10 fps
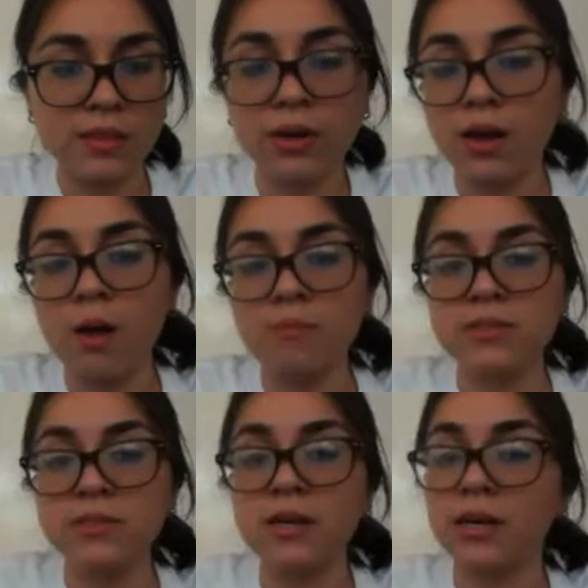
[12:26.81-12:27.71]
There
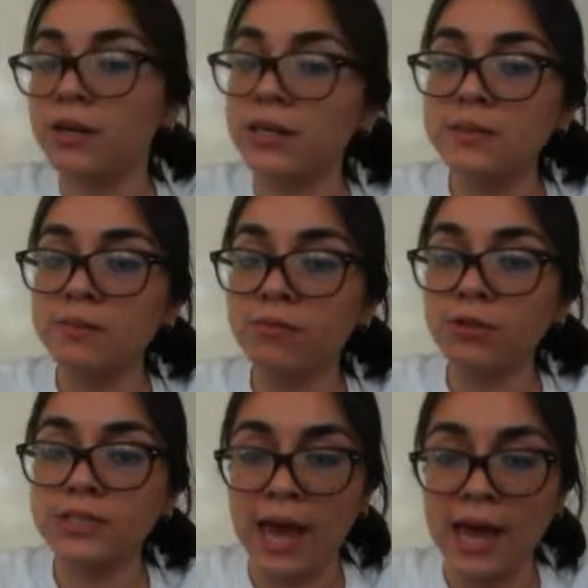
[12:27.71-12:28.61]
comes the earnings
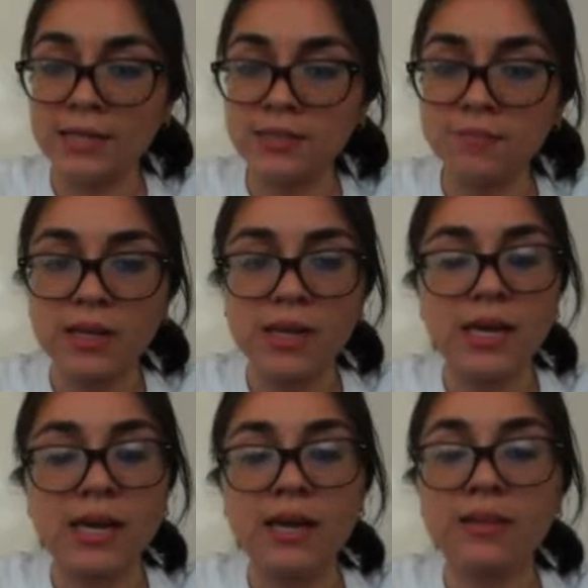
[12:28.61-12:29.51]
before tax
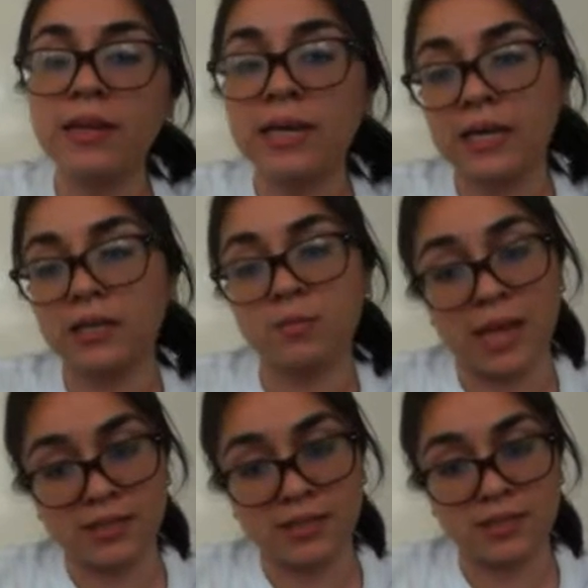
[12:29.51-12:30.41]
and the income
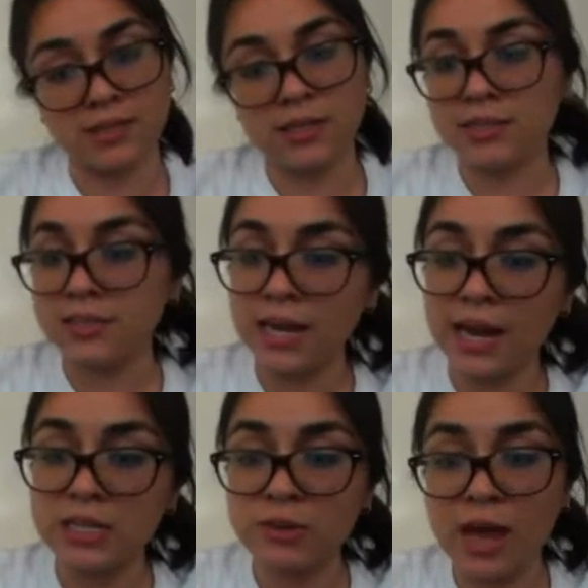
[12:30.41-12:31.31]
taxes. In this
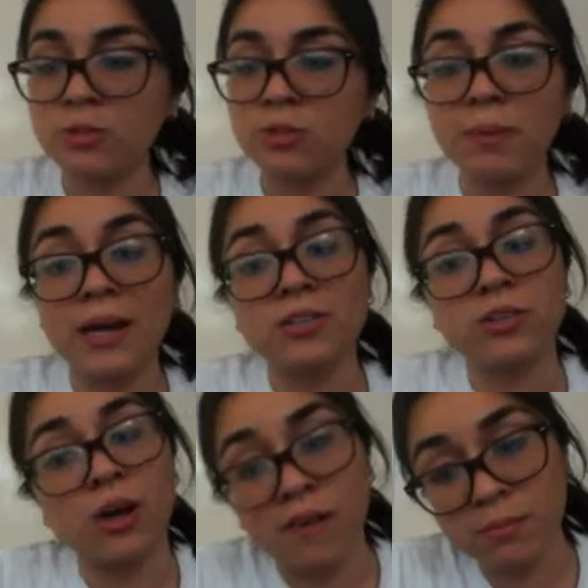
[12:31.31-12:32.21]
case, we have to pay to
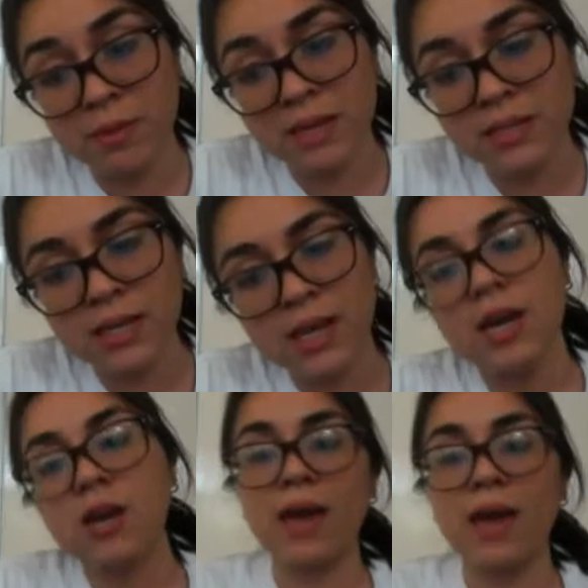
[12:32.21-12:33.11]
the government.
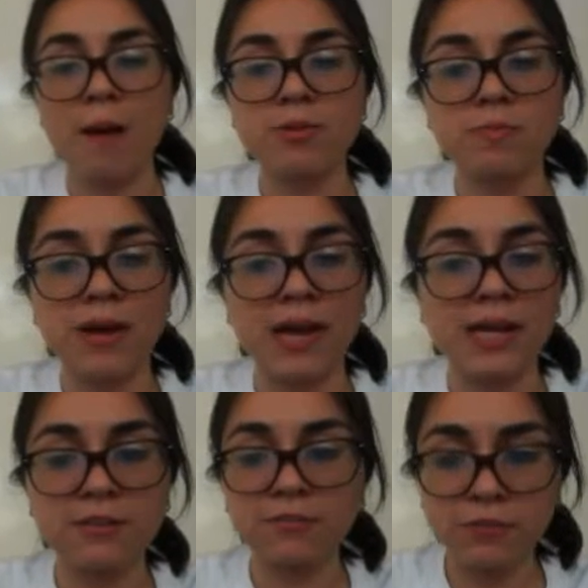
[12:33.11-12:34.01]
We have to pay
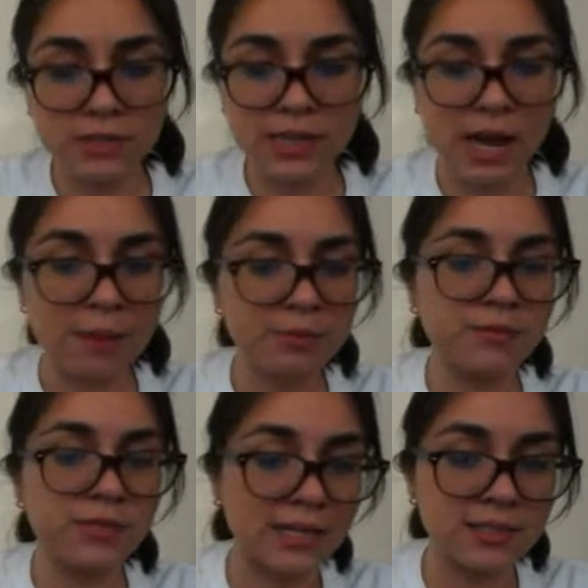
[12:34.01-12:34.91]
different types
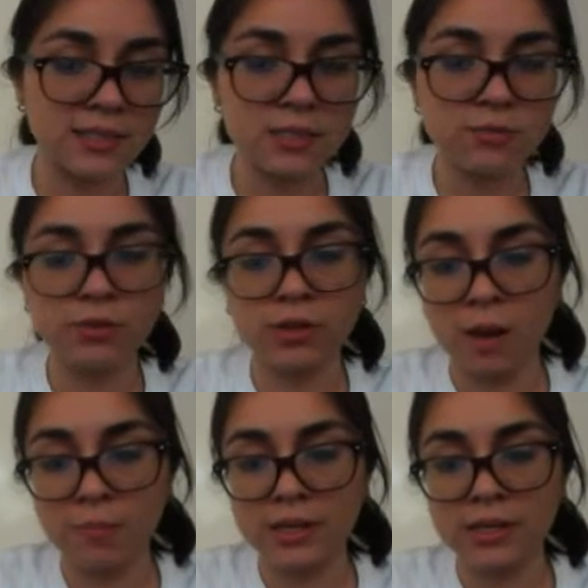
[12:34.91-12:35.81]
of taxes for the
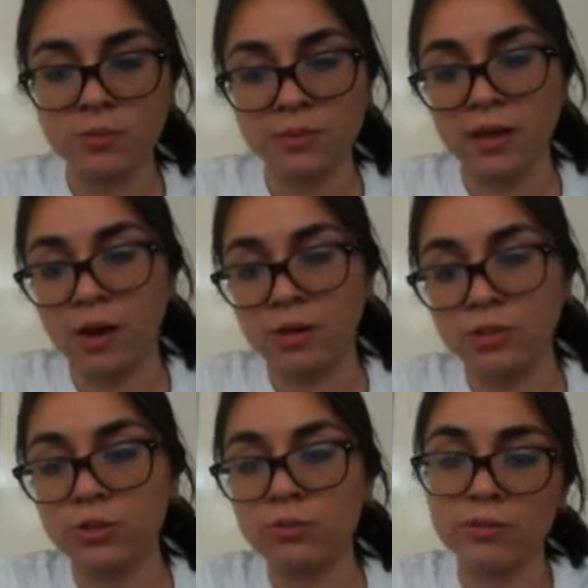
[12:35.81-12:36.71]
company to be allowed
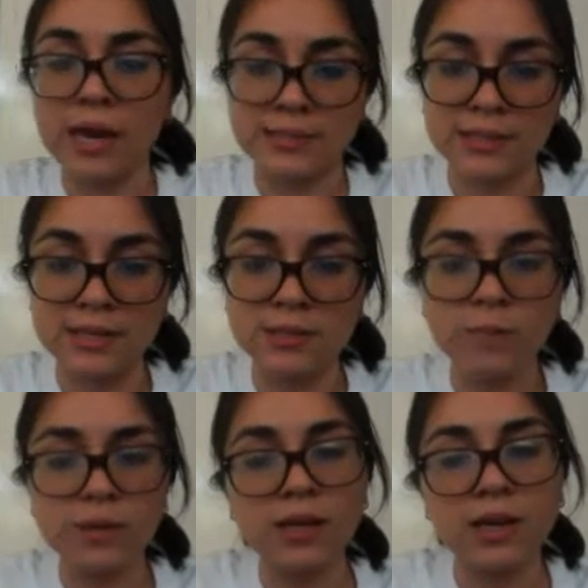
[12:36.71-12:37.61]
to
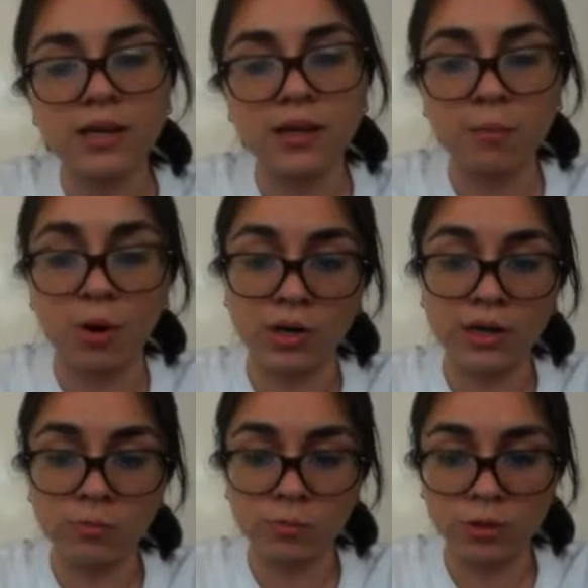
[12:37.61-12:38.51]
exist in the
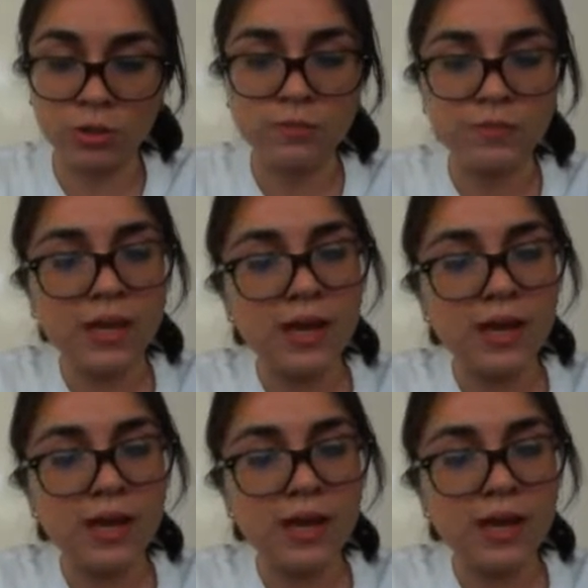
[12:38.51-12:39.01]
marketing world.